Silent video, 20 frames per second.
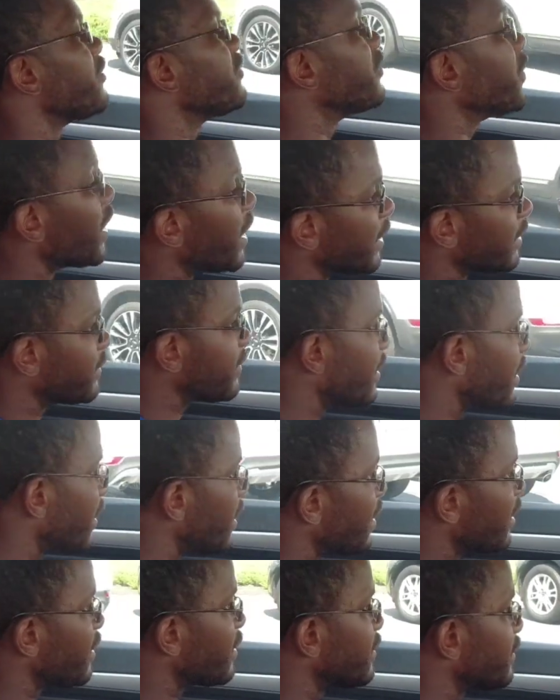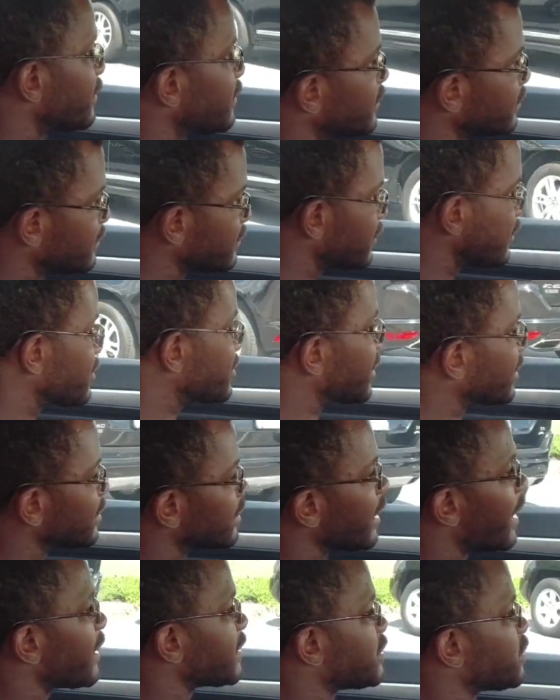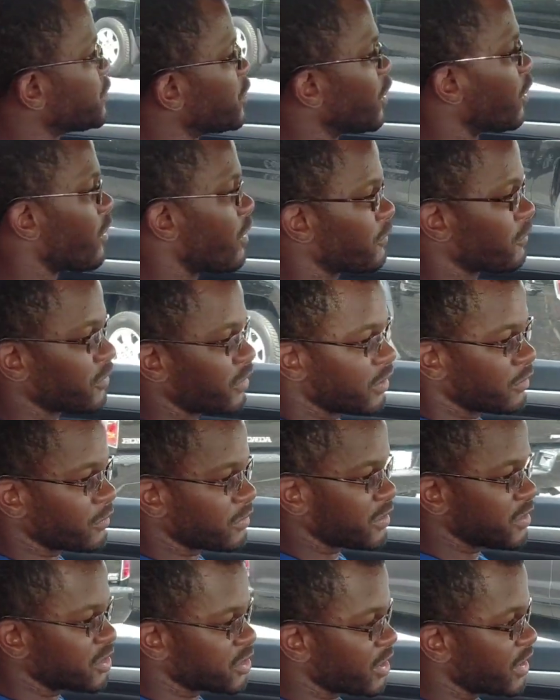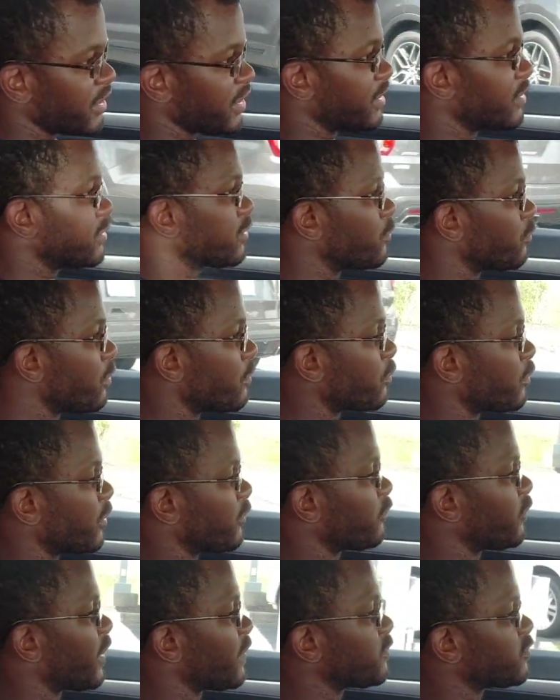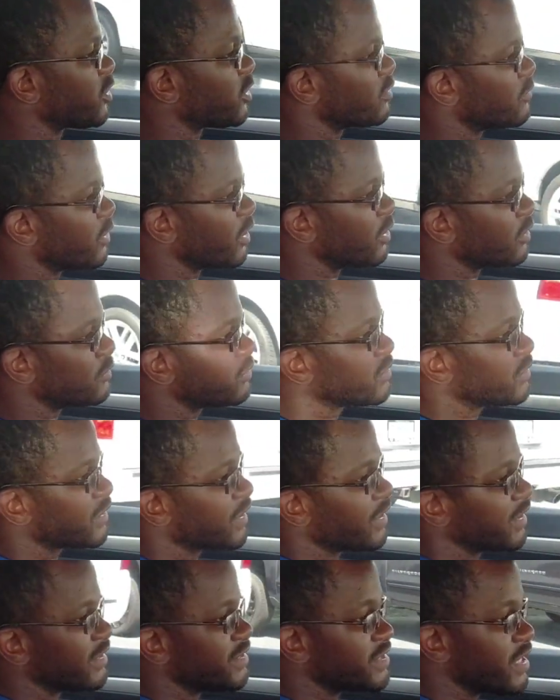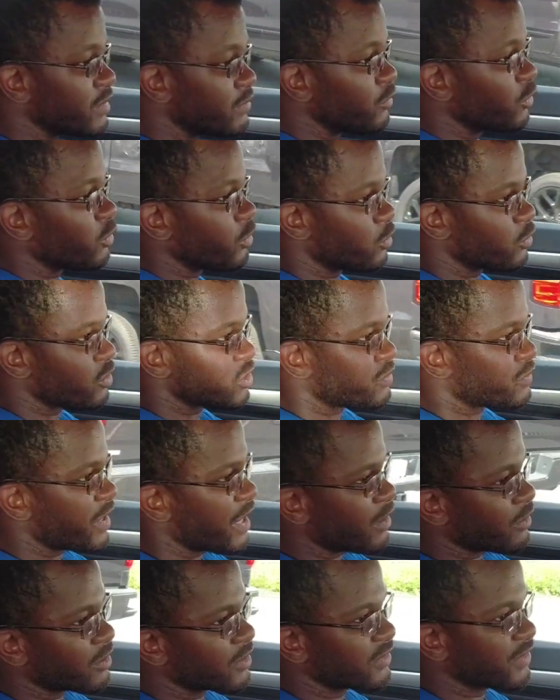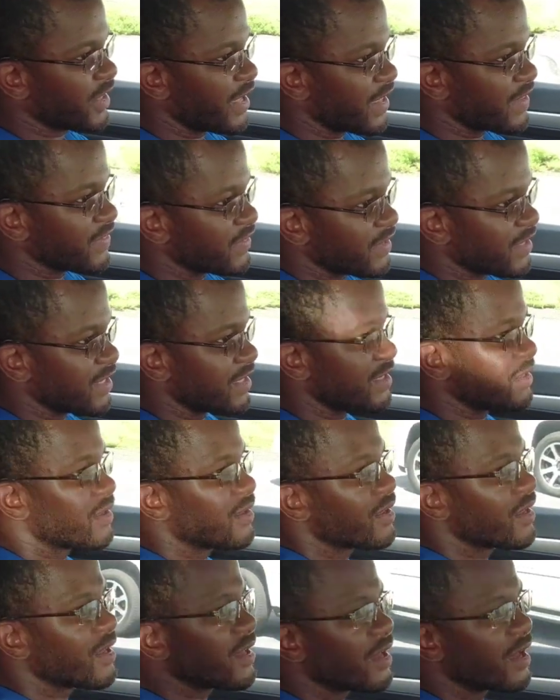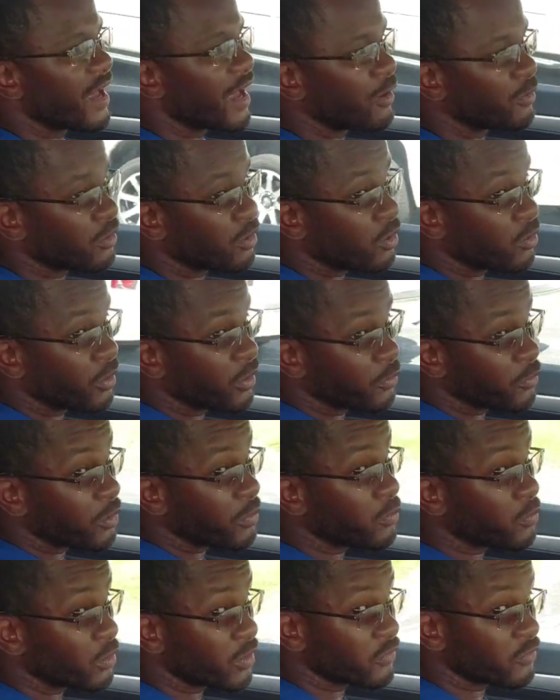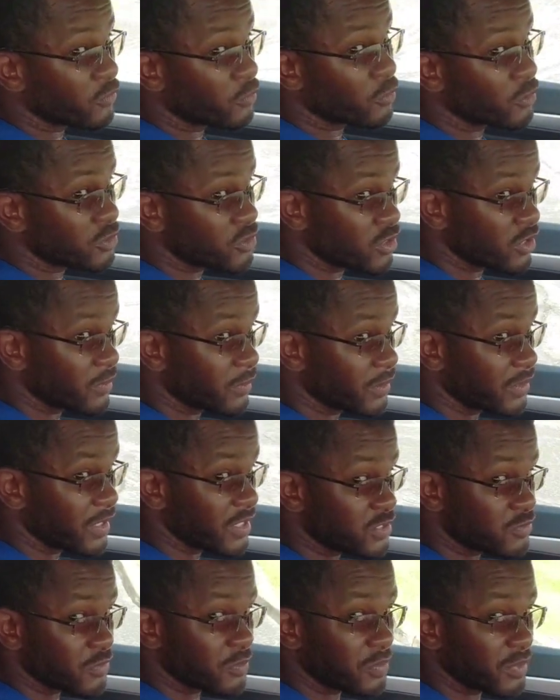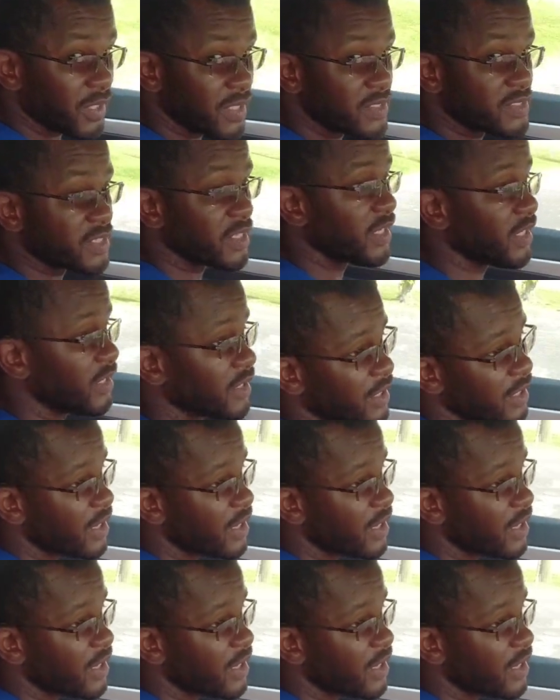But there's a lot to be offered here with the Jetta. The 1.5 turbo, getting 10 more horsepower than the outgoing 1.4 turbo that's replacing.